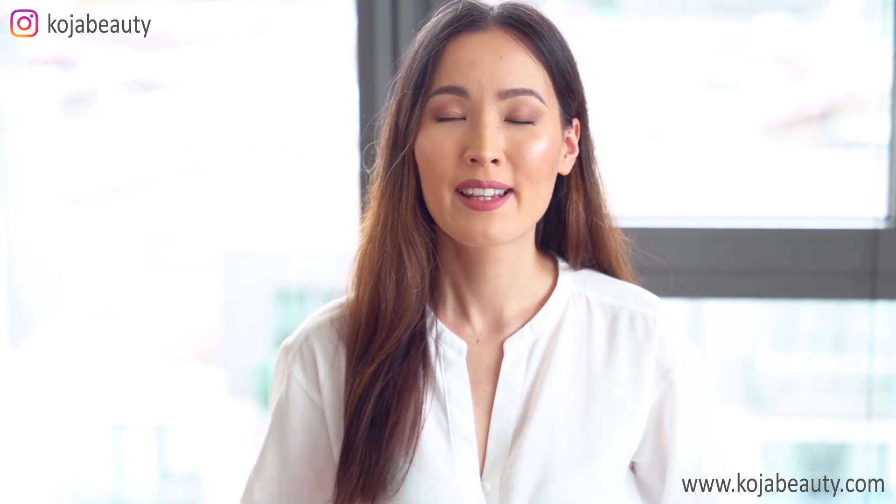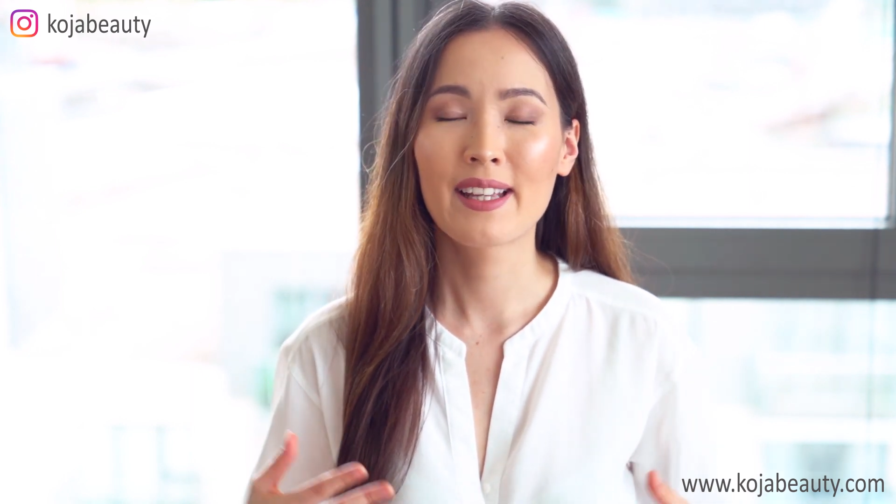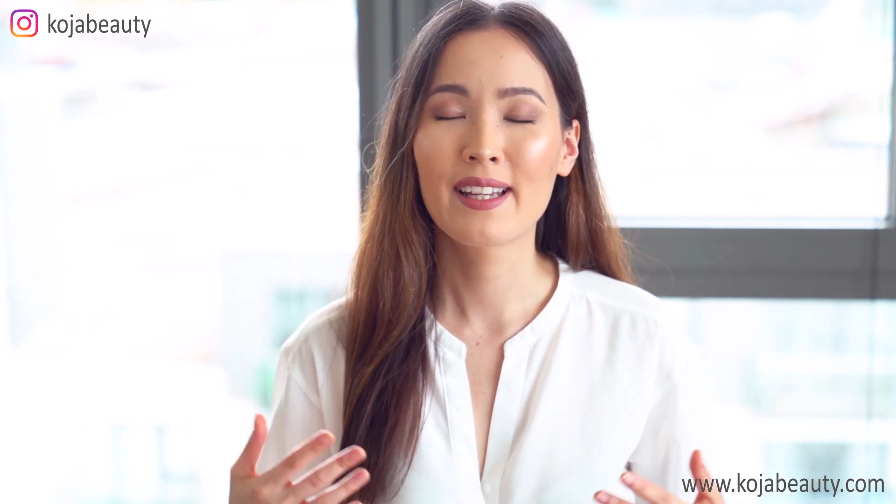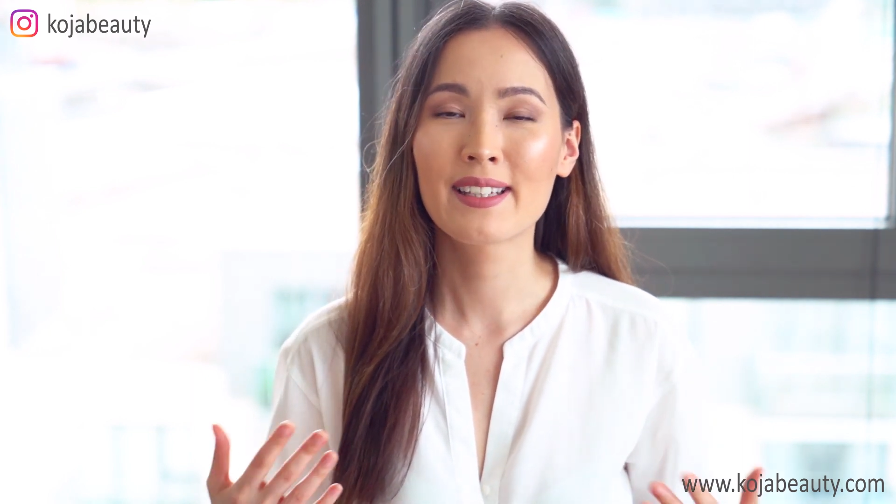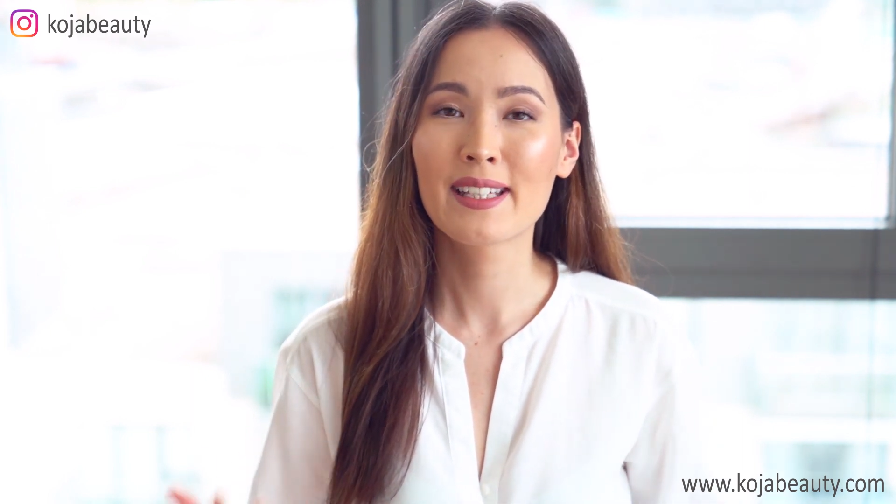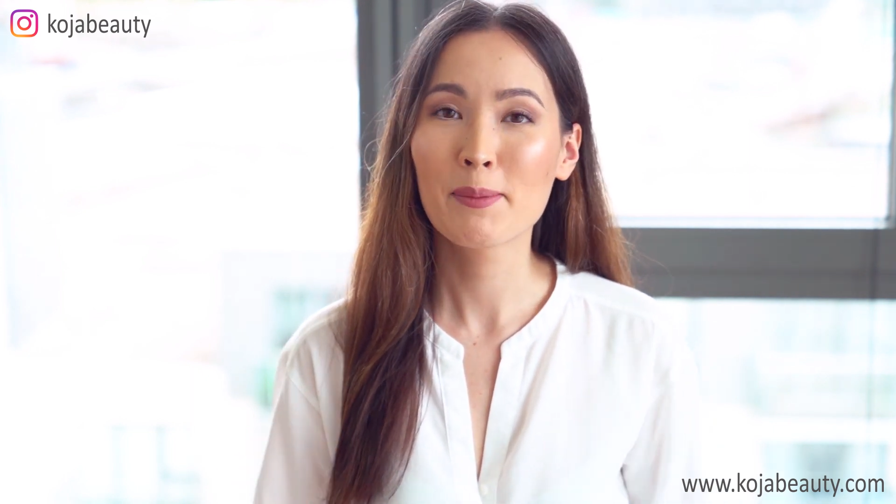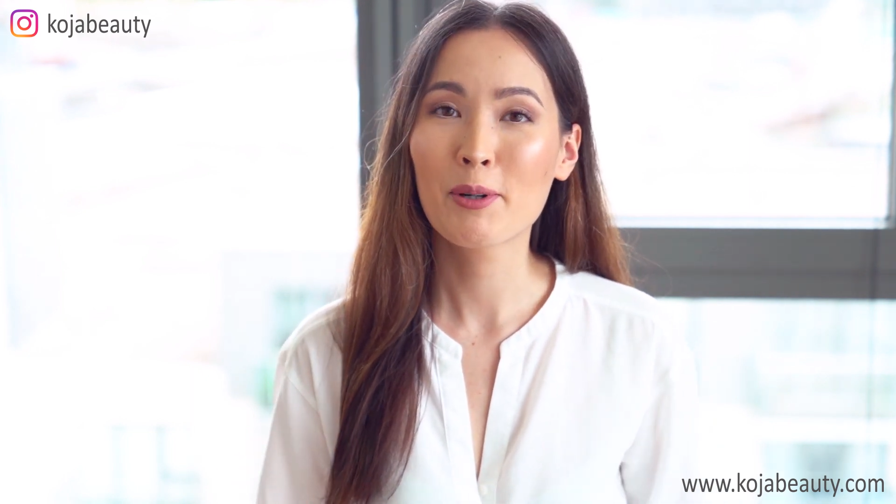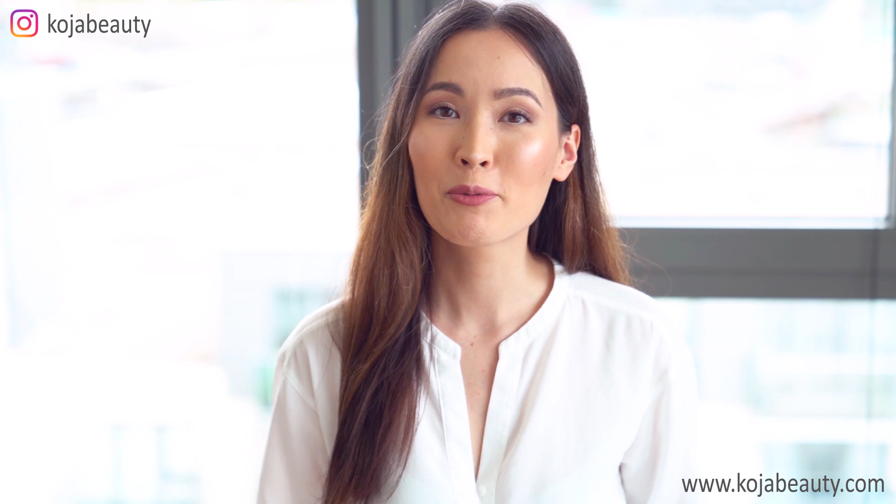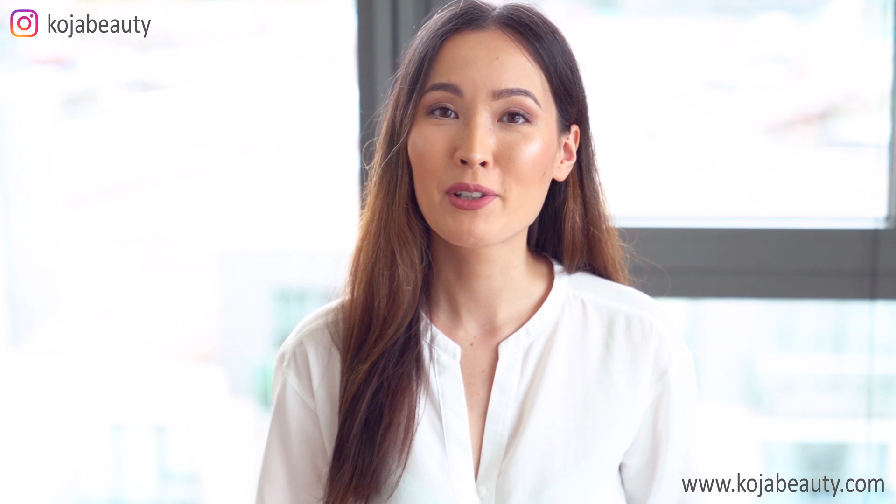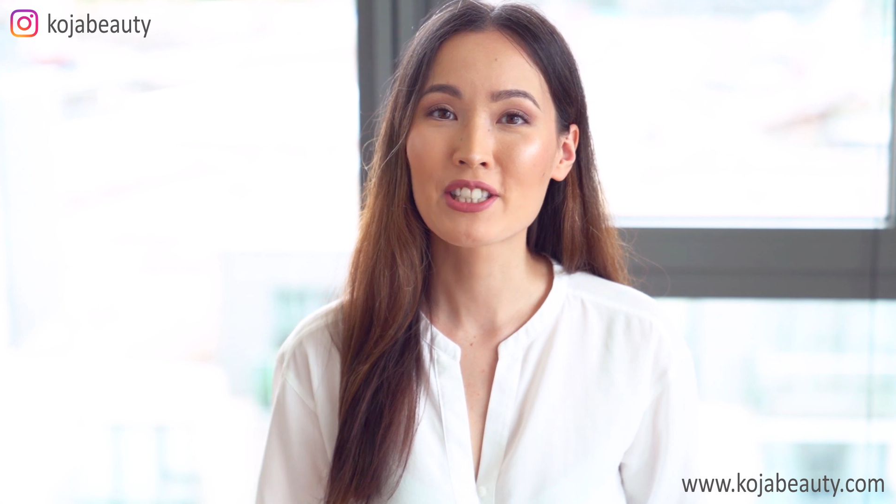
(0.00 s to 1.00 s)
then keep
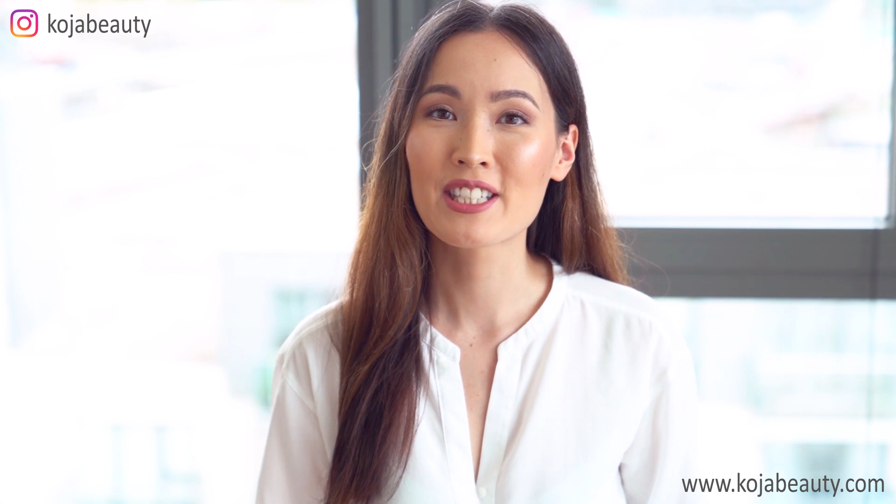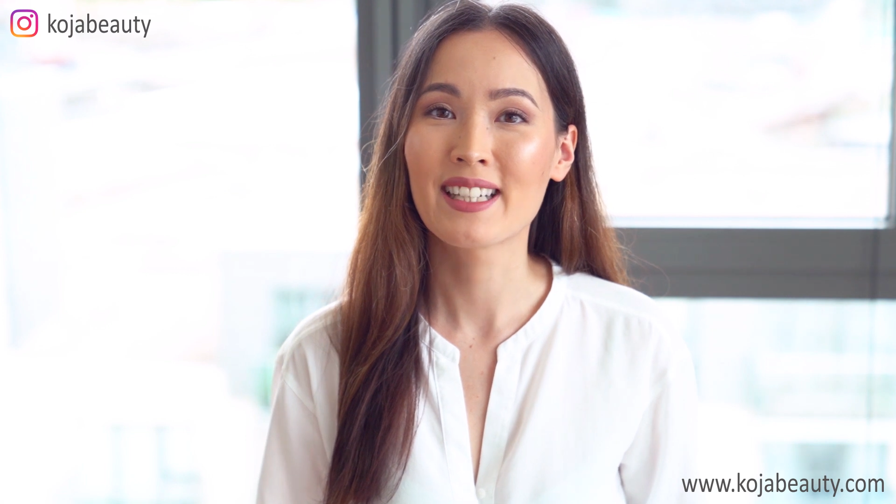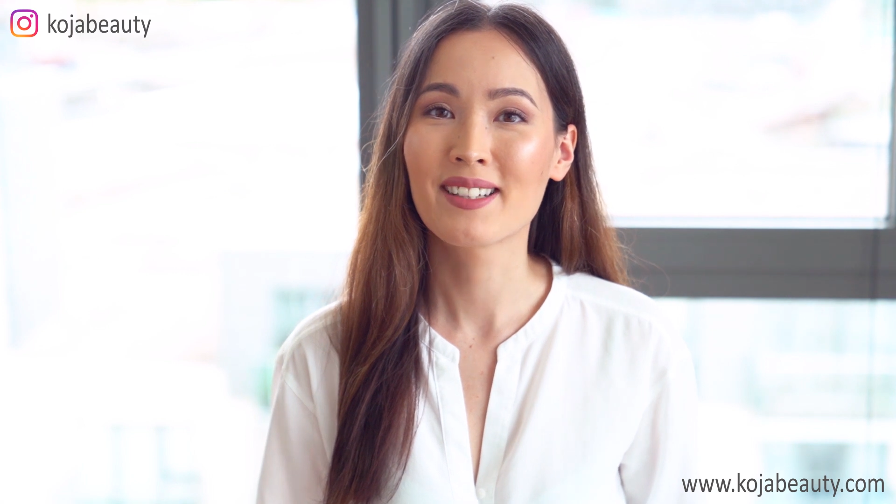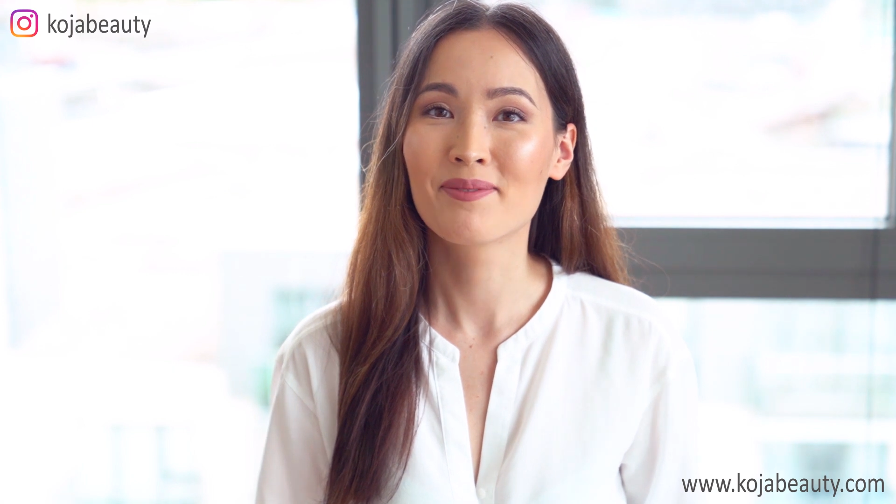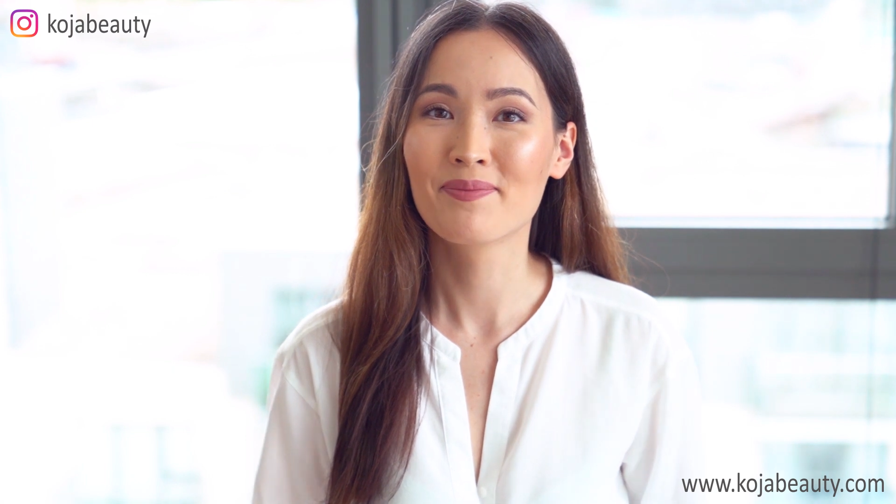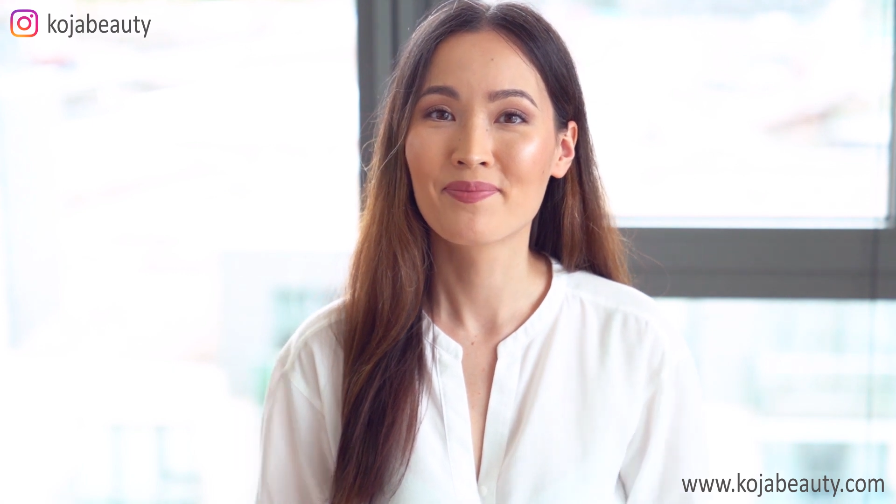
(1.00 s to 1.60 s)
on watching.